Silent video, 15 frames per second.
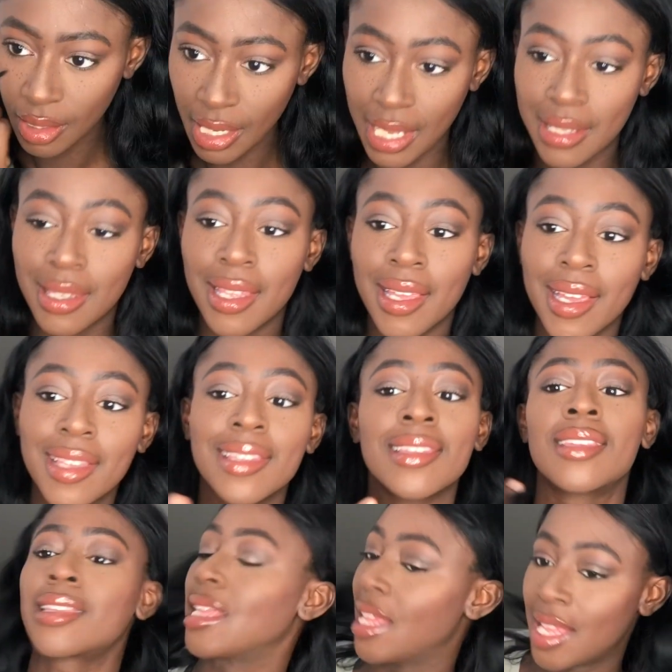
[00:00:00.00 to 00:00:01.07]
I think
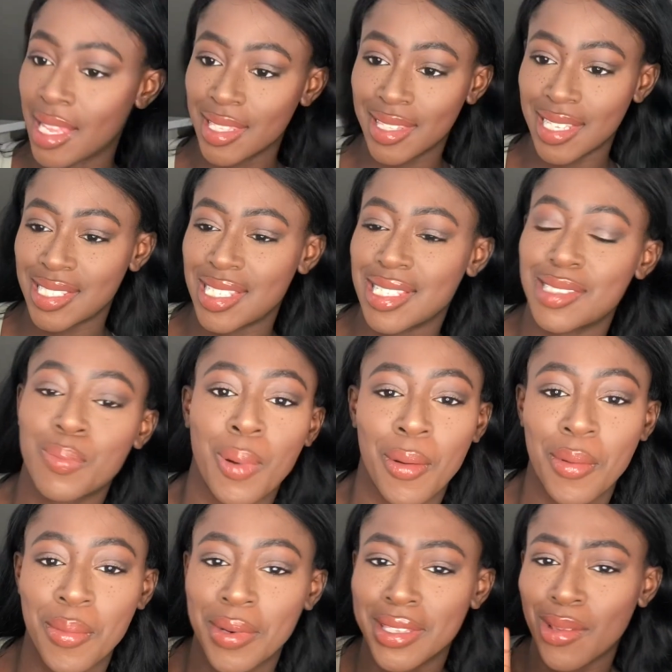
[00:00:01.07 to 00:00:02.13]
this is
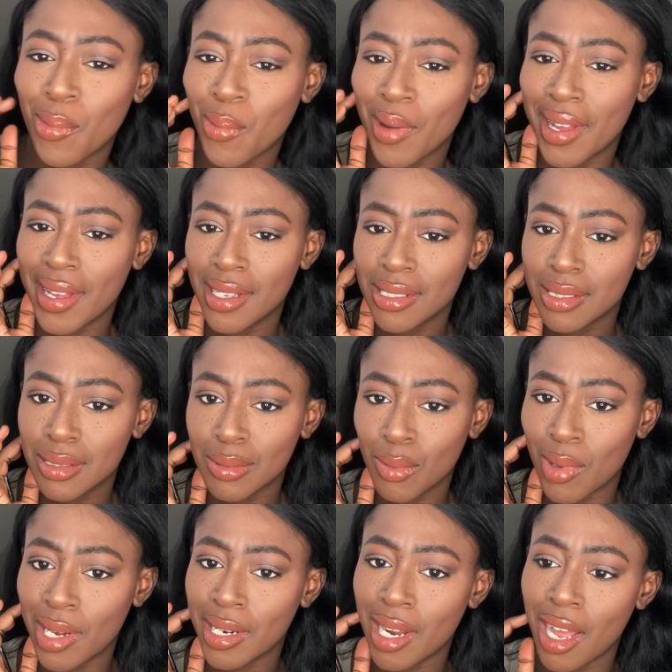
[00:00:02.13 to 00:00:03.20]
probably the worst
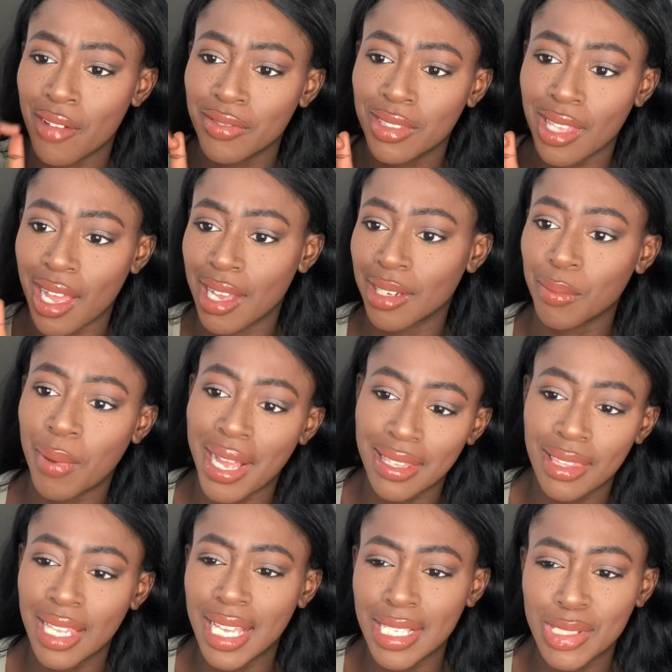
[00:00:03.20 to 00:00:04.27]
one I've done, but I
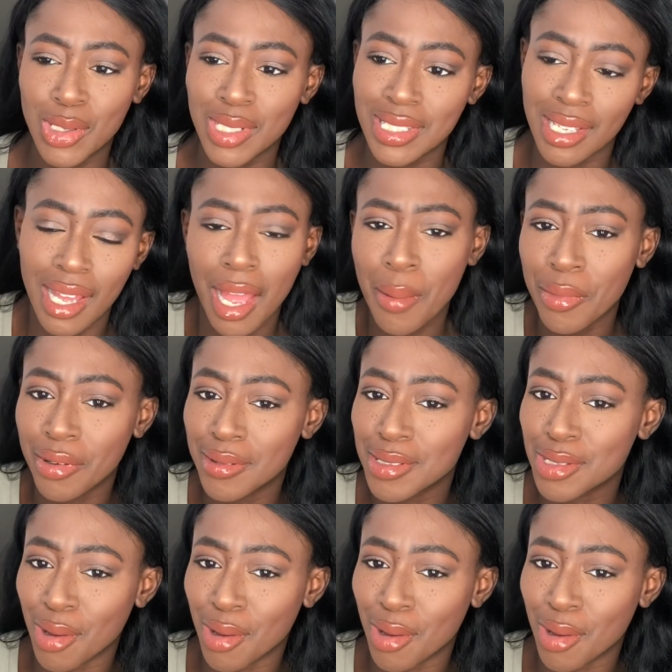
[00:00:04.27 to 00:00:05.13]
think it's because the camera is